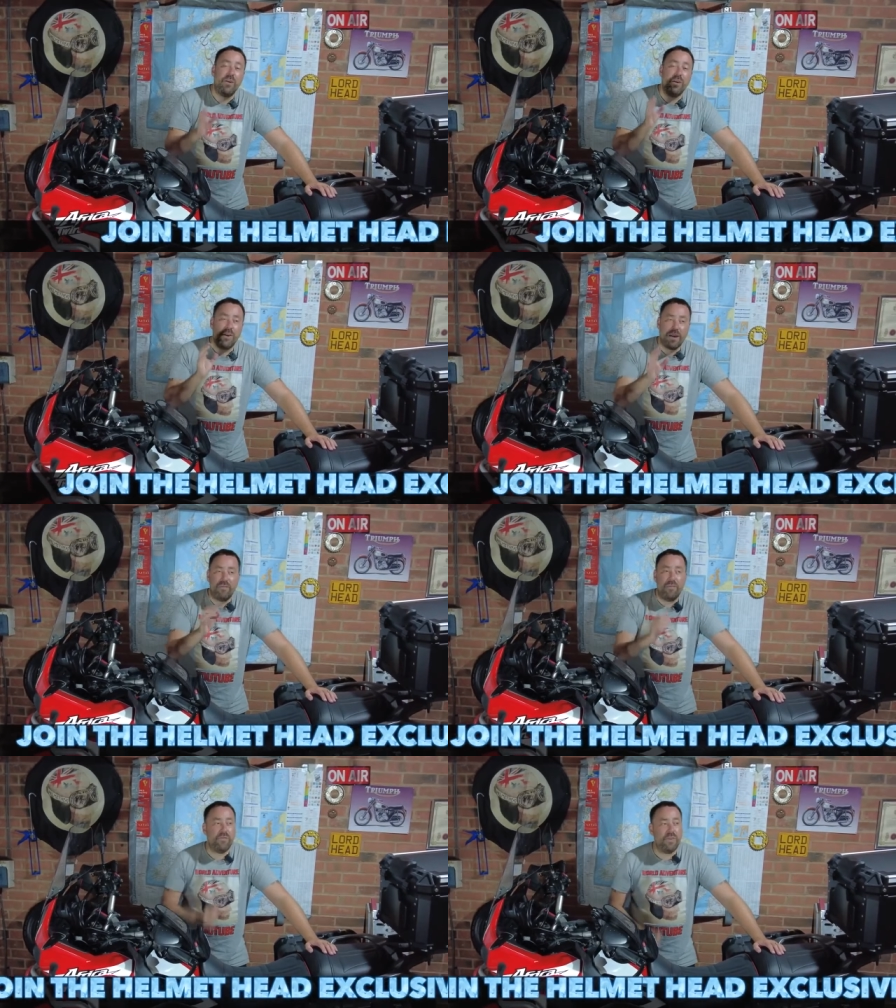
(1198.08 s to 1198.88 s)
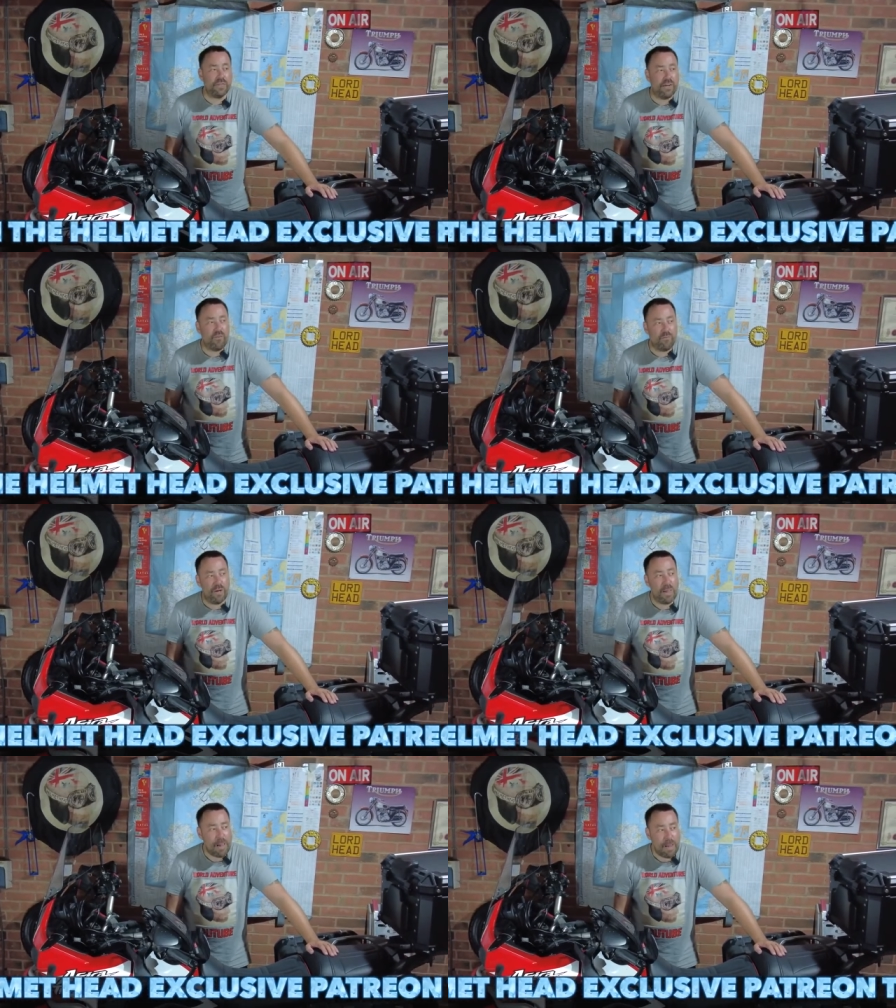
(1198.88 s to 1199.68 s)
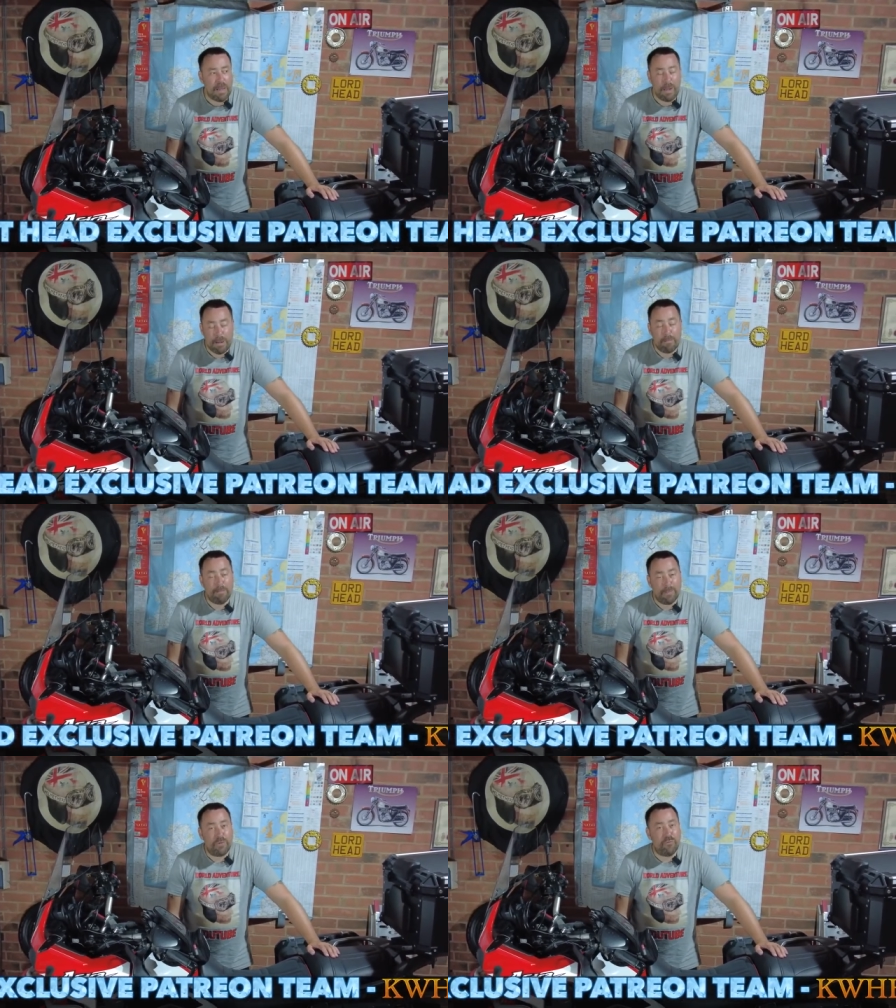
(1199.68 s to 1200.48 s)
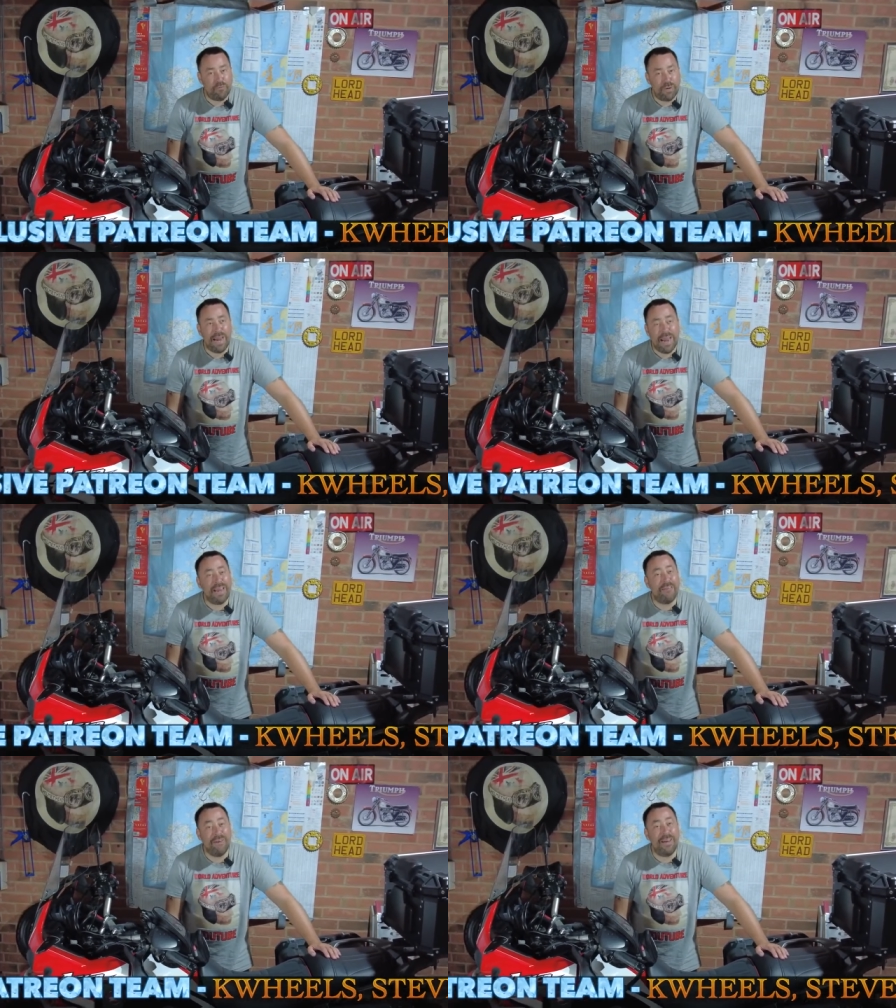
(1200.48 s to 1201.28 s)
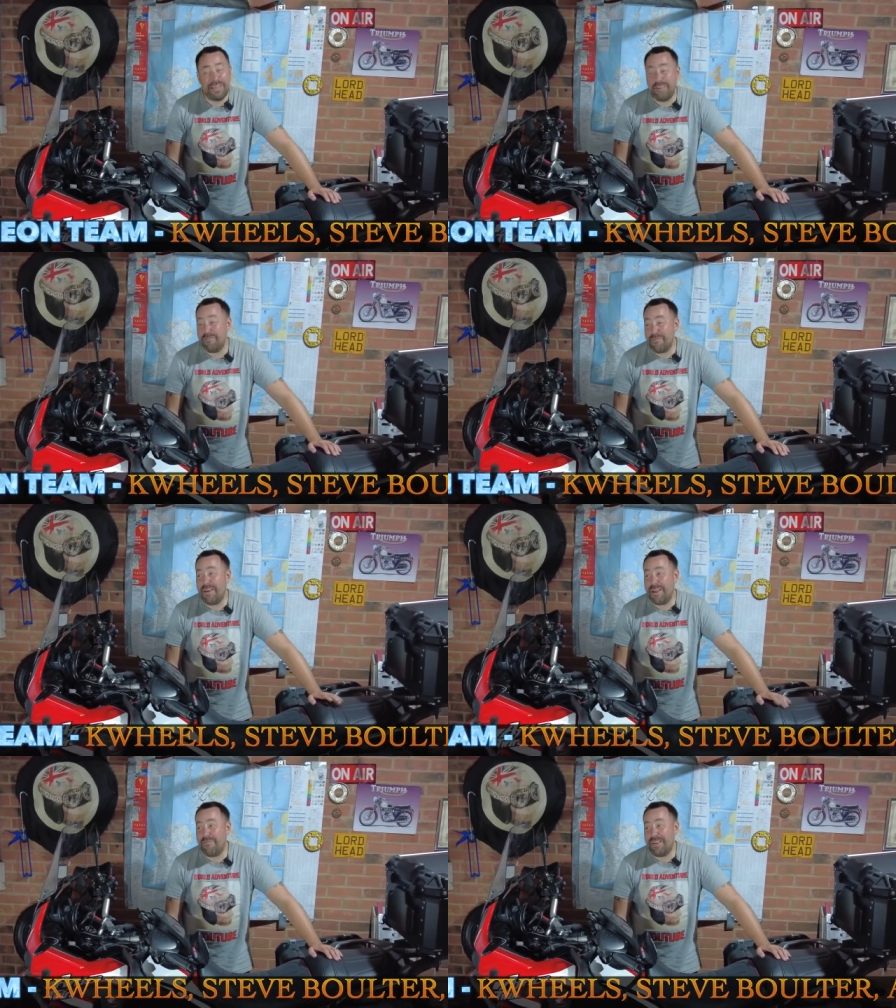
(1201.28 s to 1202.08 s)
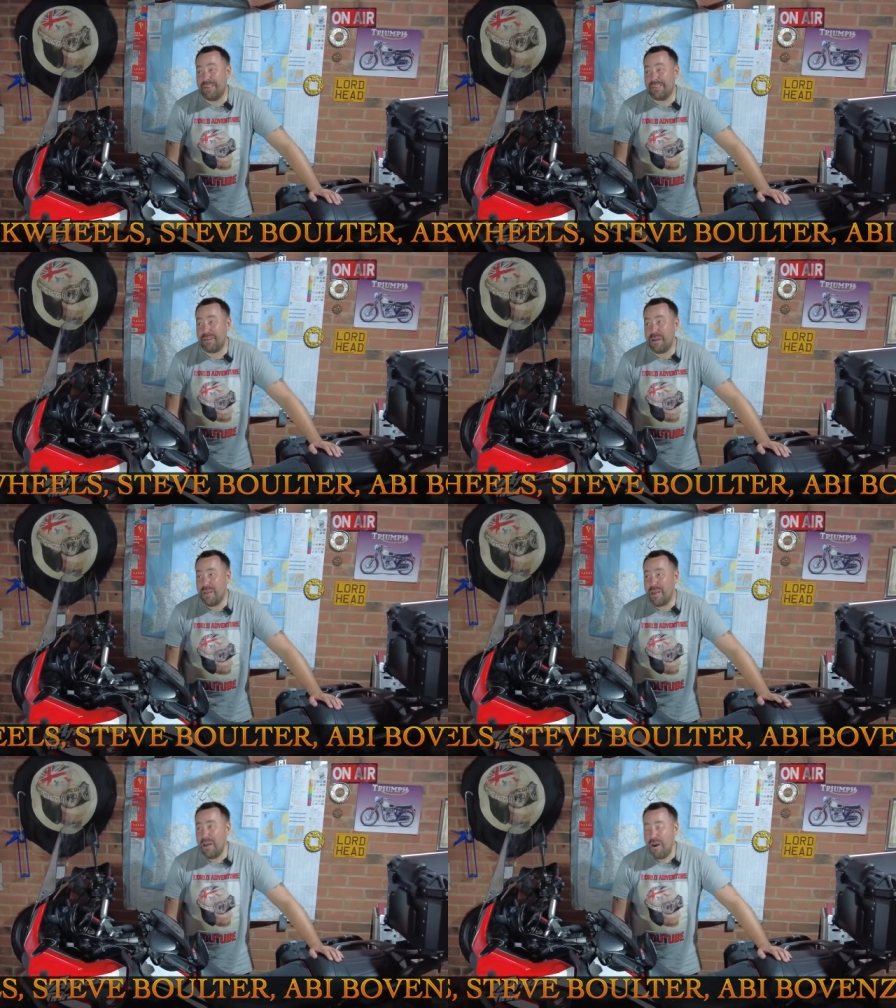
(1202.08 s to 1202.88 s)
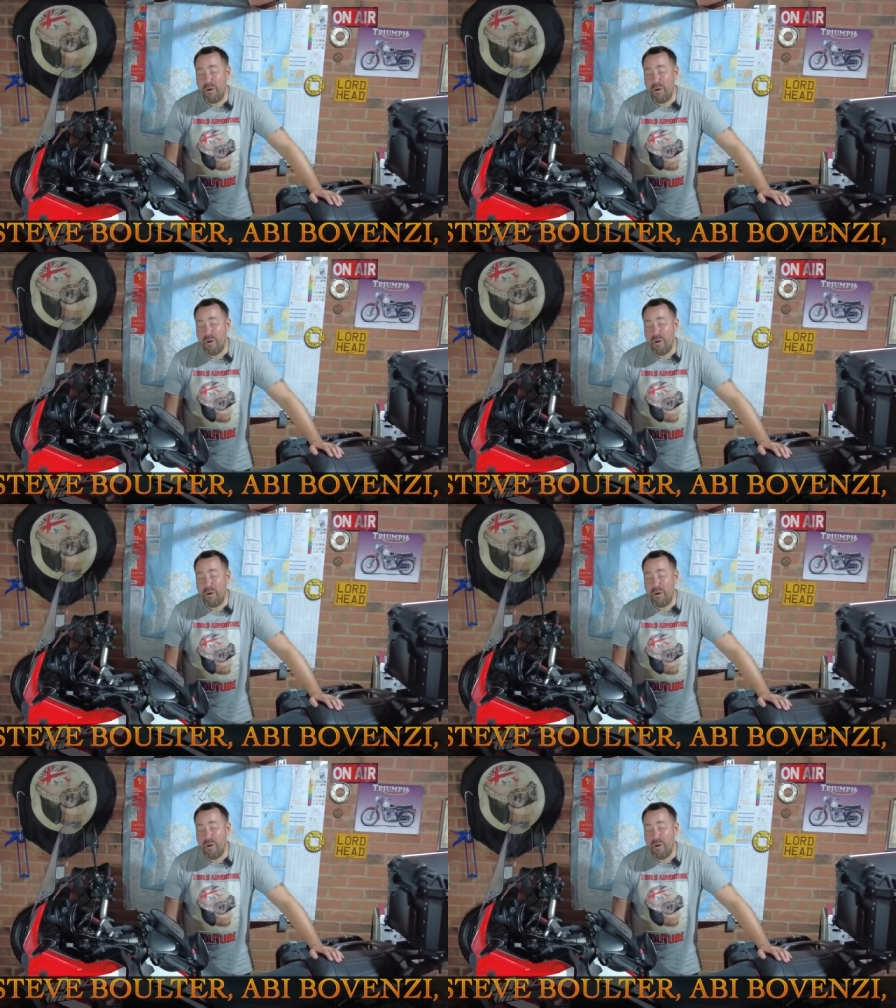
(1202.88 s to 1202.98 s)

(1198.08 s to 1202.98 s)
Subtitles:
on it and go and have a look for yourself. But it's really converted me into, I